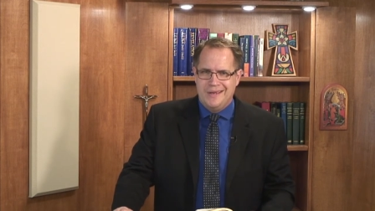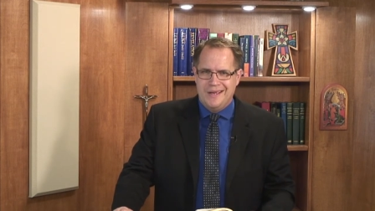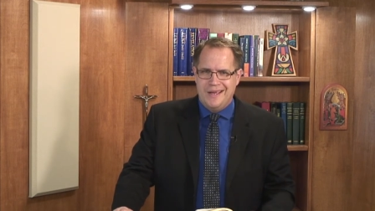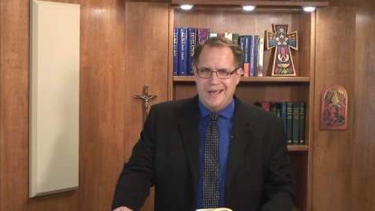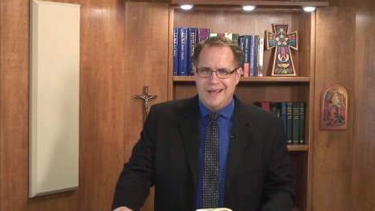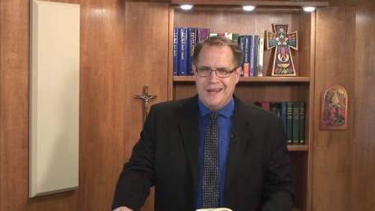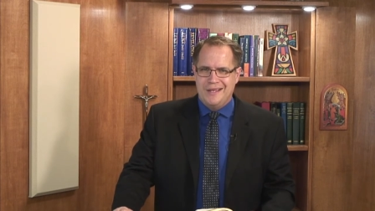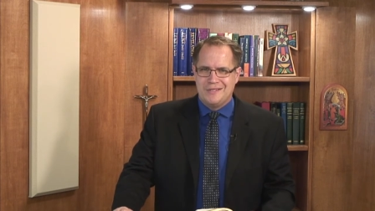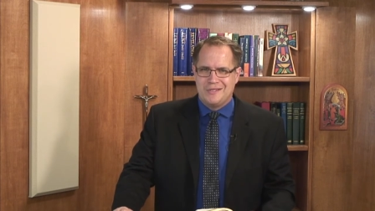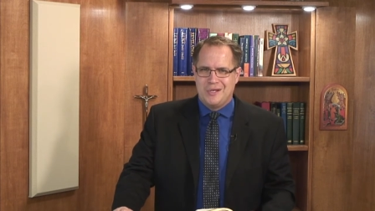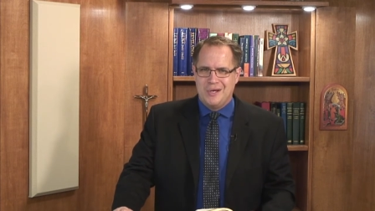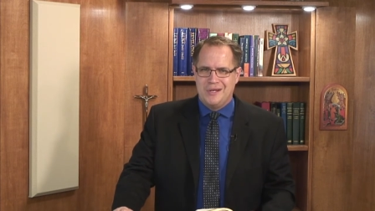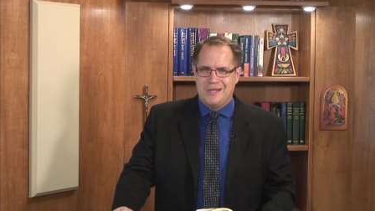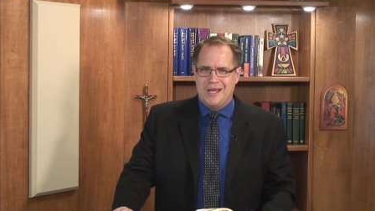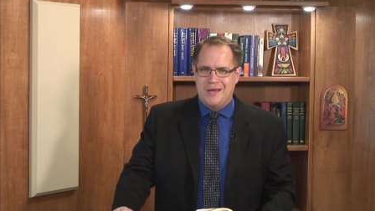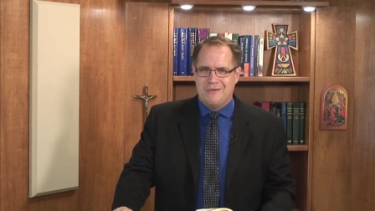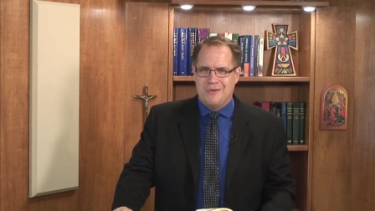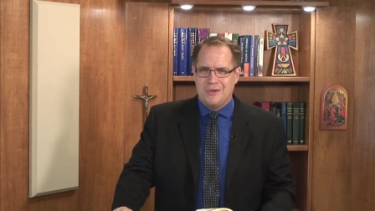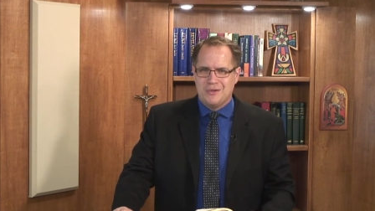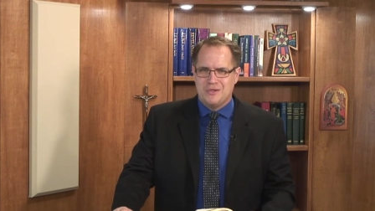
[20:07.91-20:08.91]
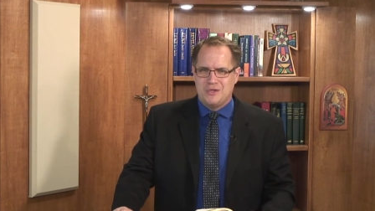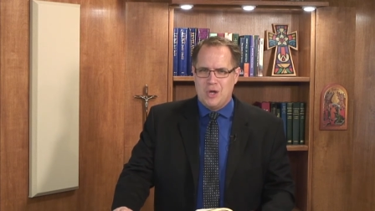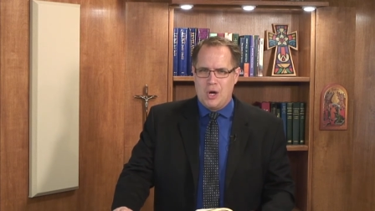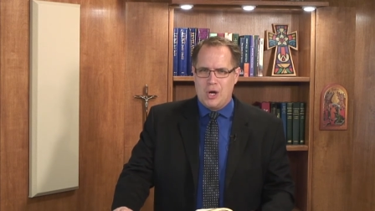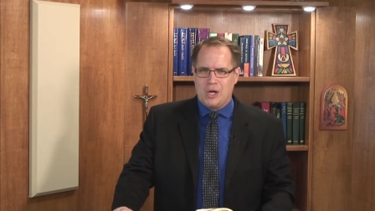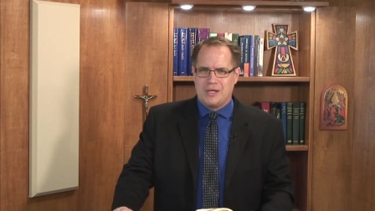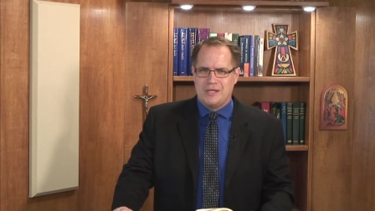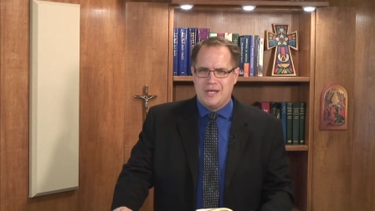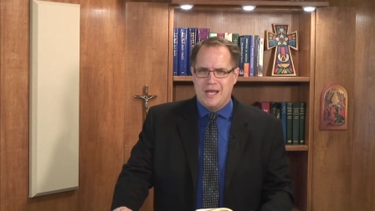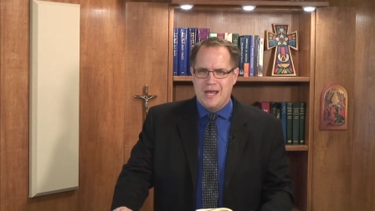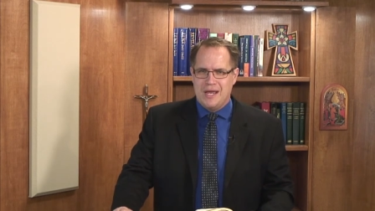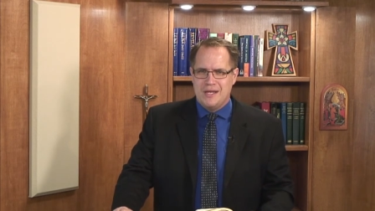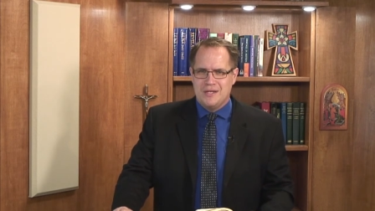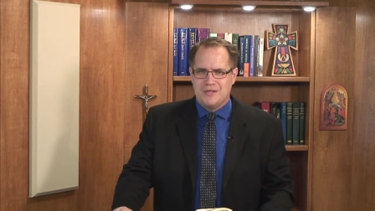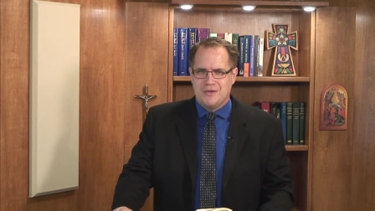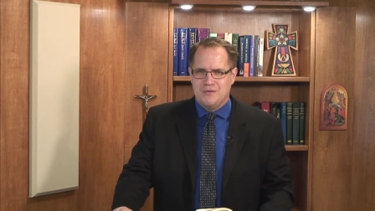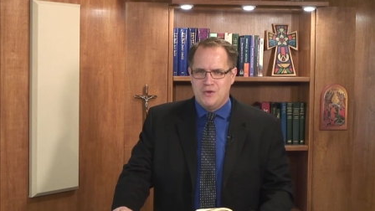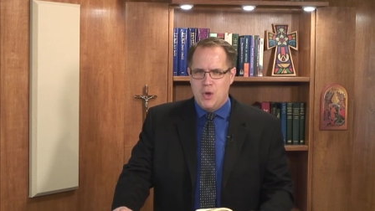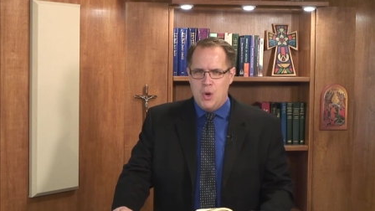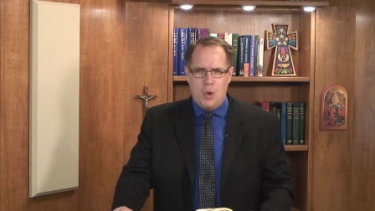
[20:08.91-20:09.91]
It is good to have those dark days
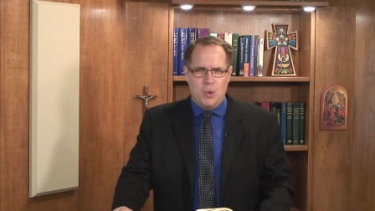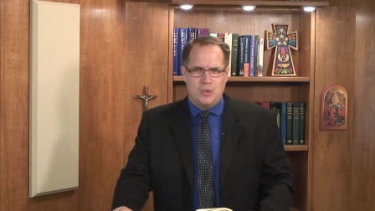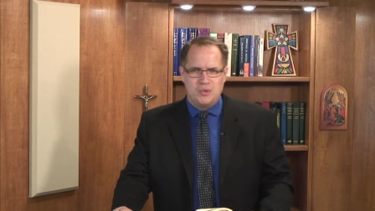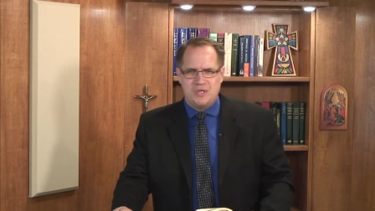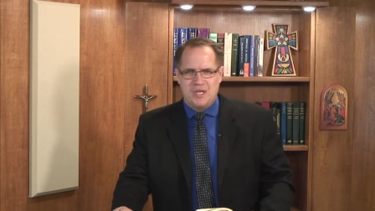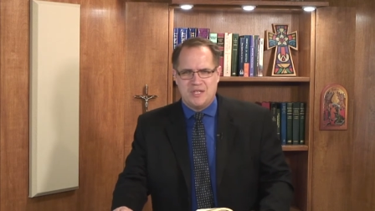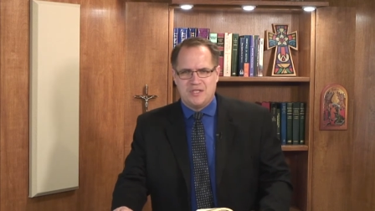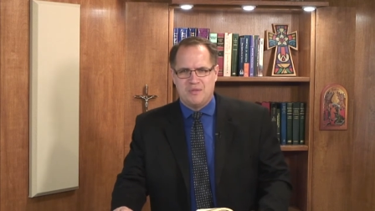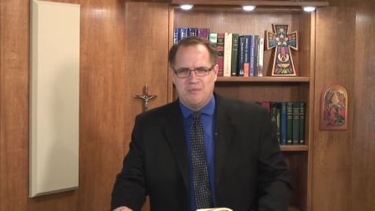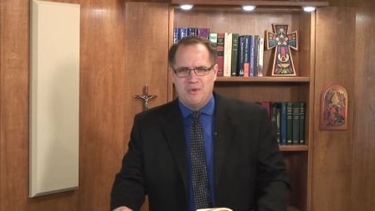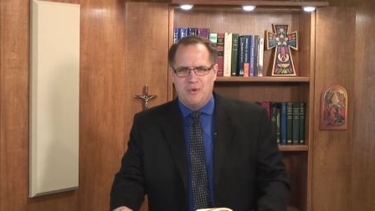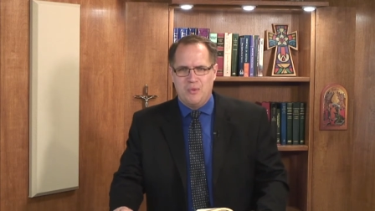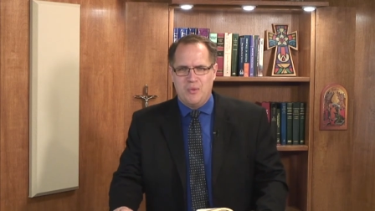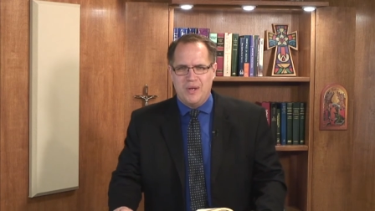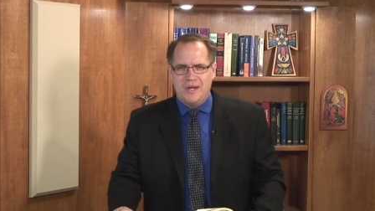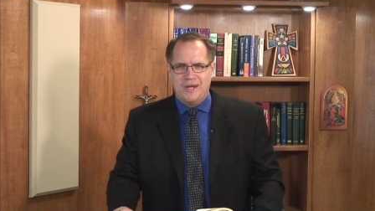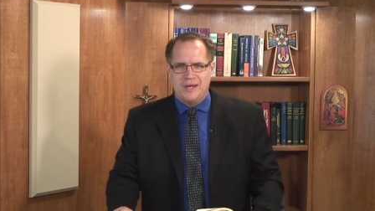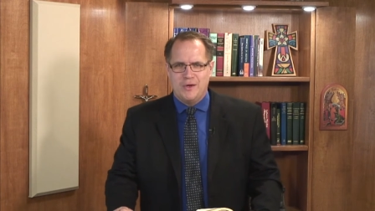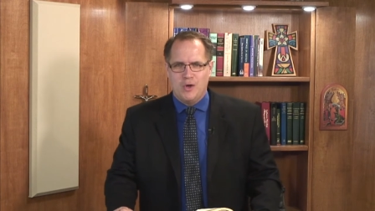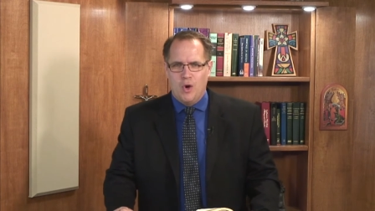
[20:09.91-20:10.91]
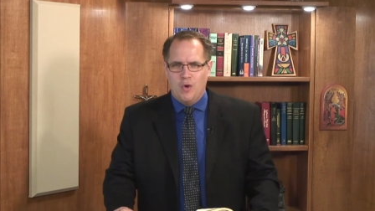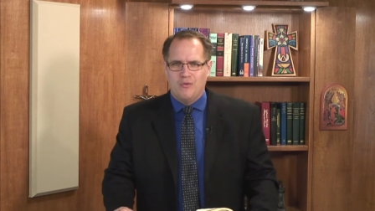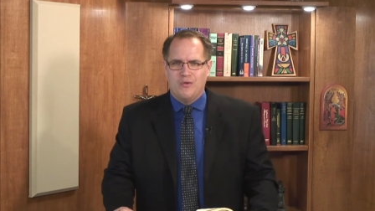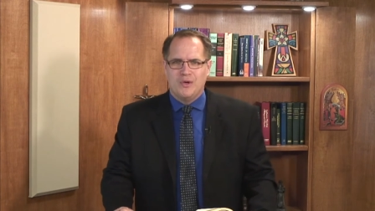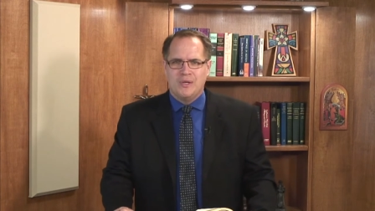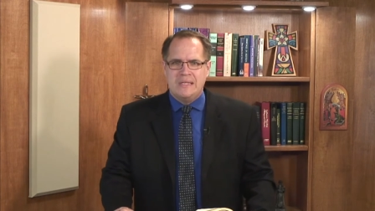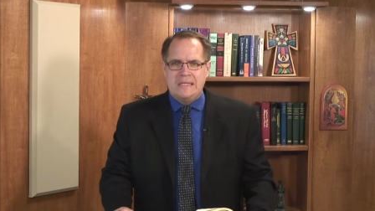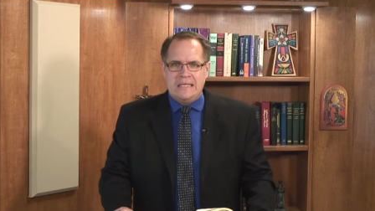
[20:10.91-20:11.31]
of no Old Testament reading over